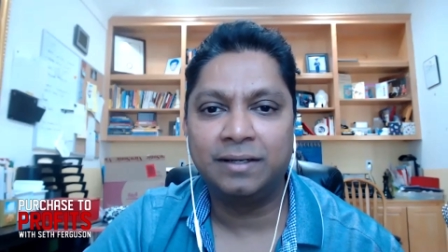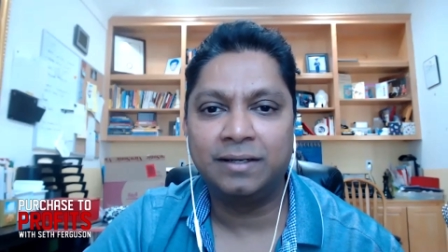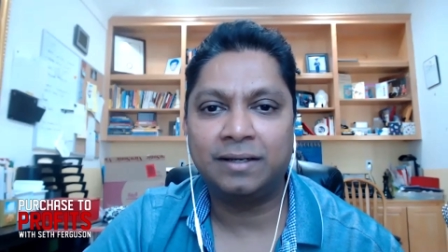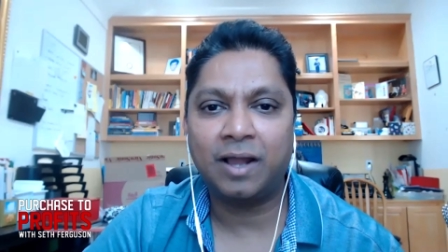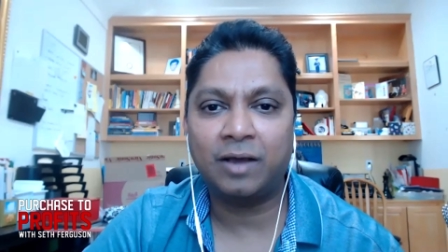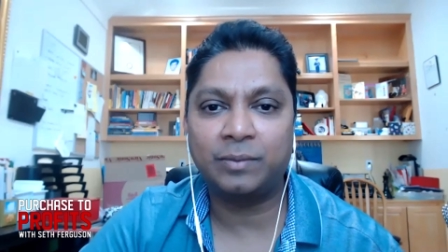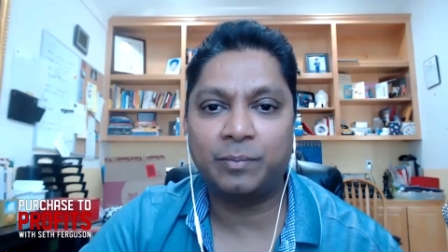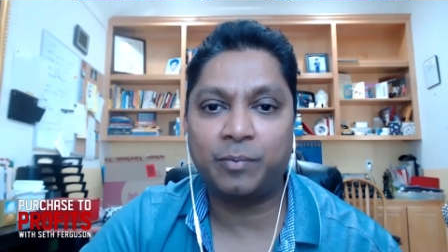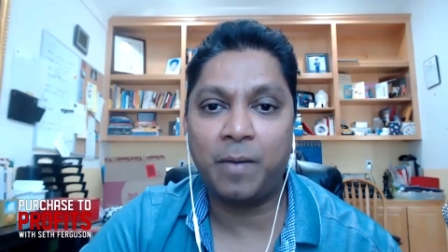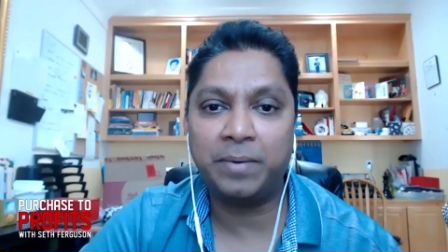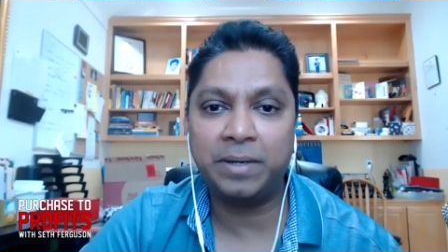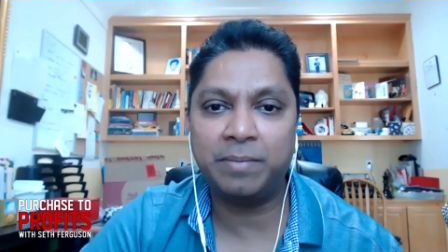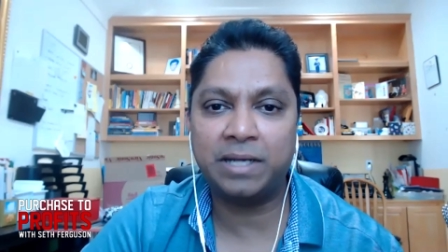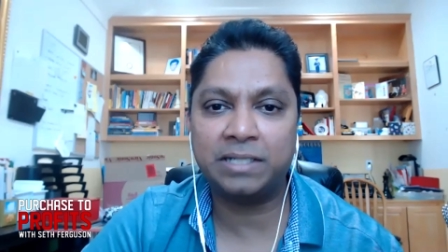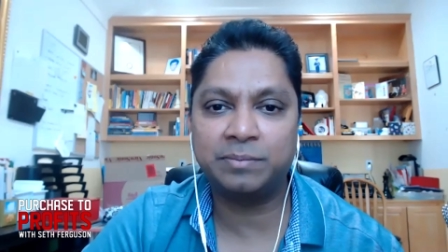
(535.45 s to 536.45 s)
Now the
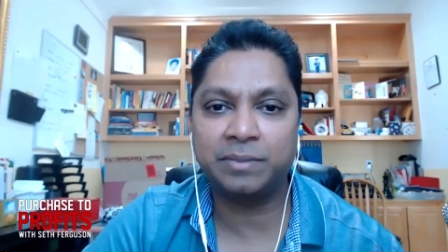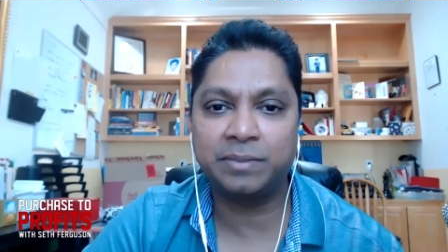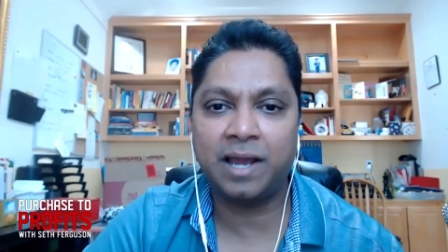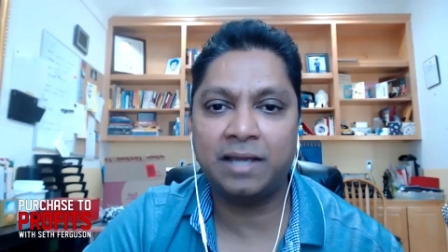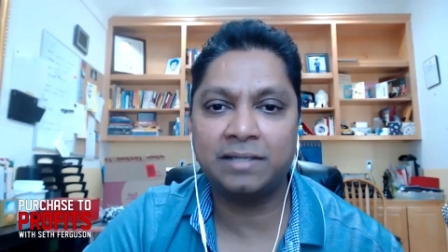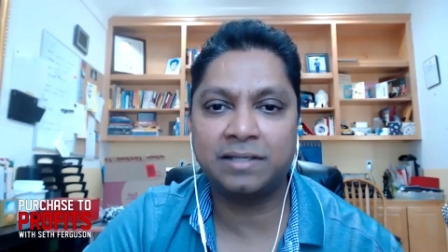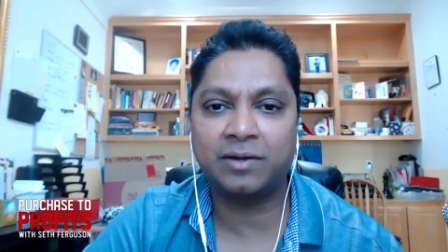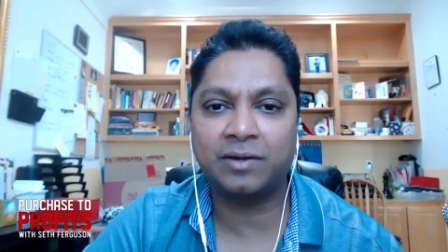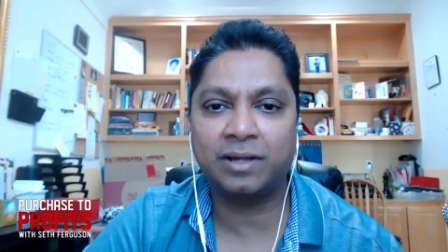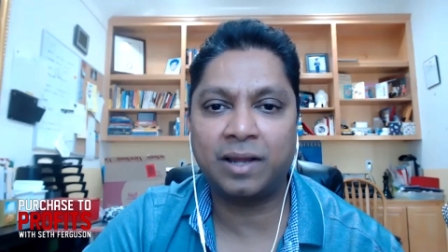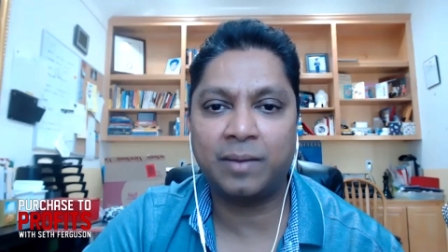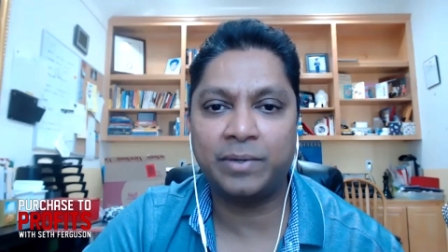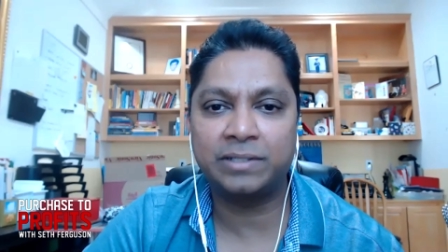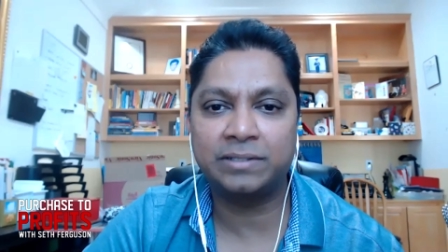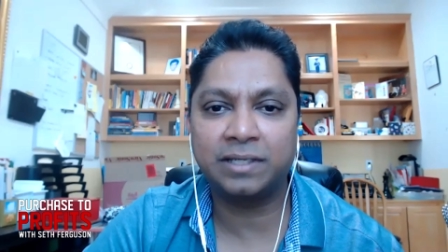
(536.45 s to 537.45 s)
property management guys are going to
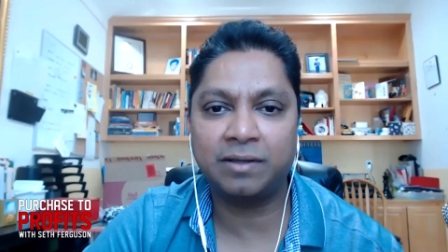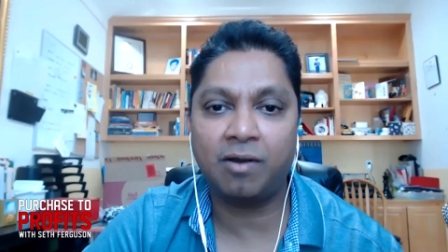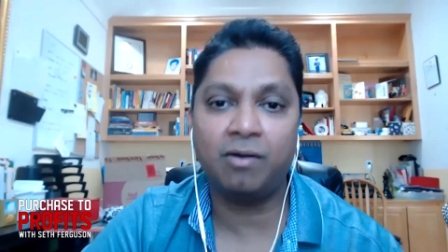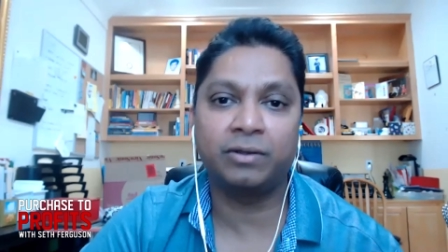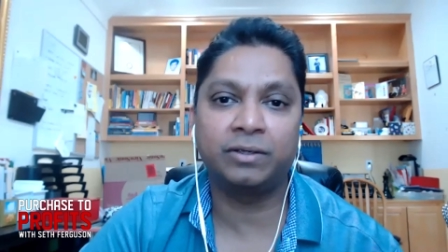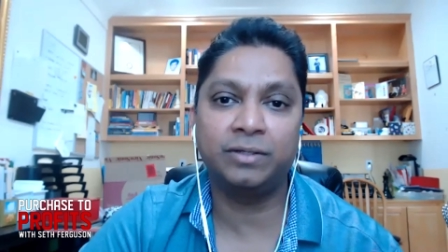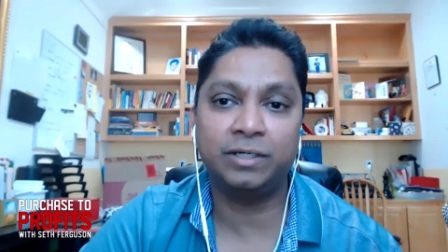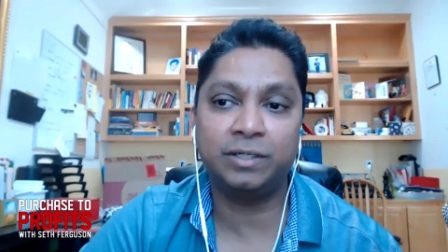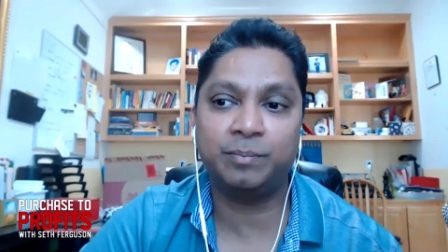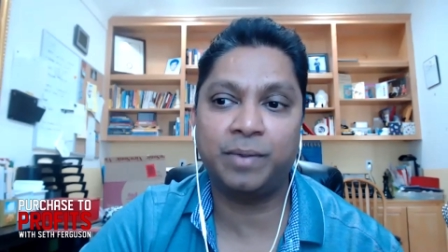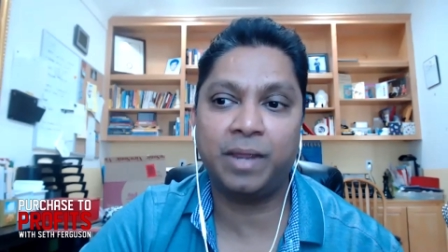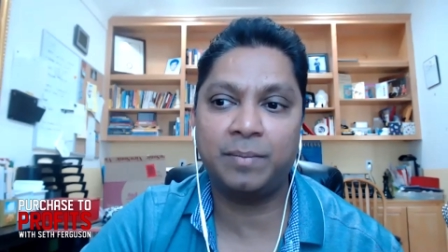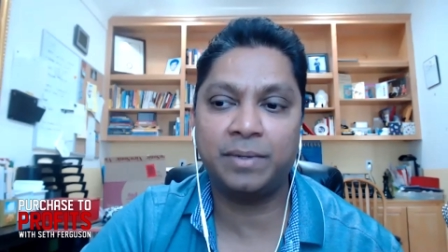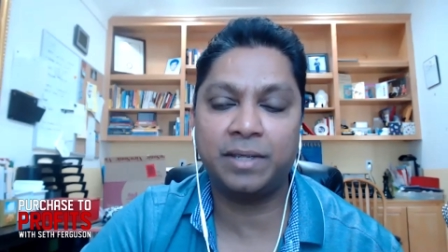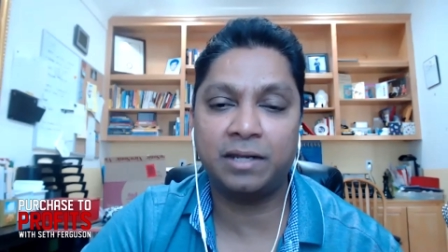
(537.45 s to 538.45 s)
come and say, "Oh, you need to
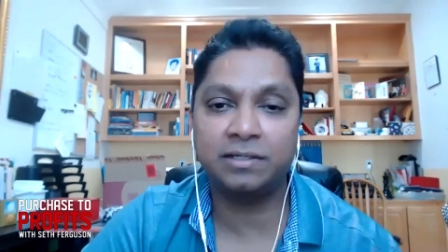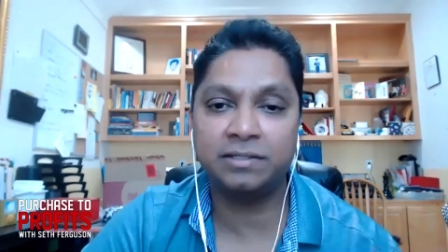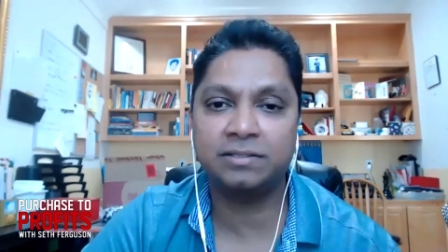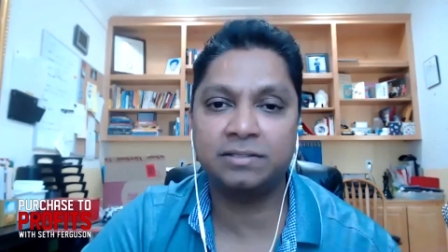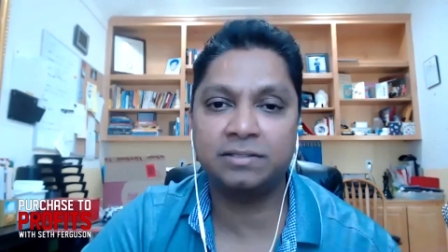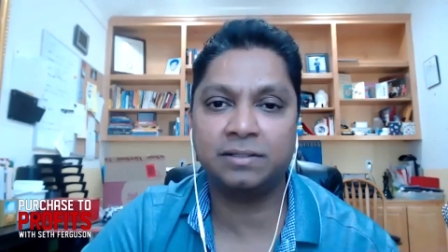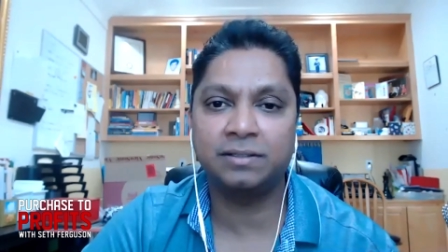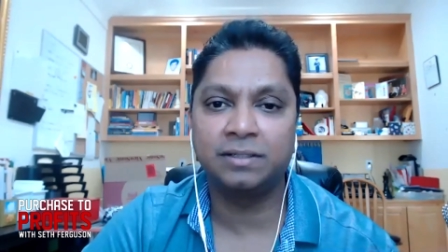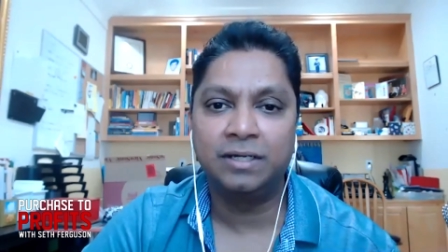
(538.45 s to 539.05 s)
pay me additional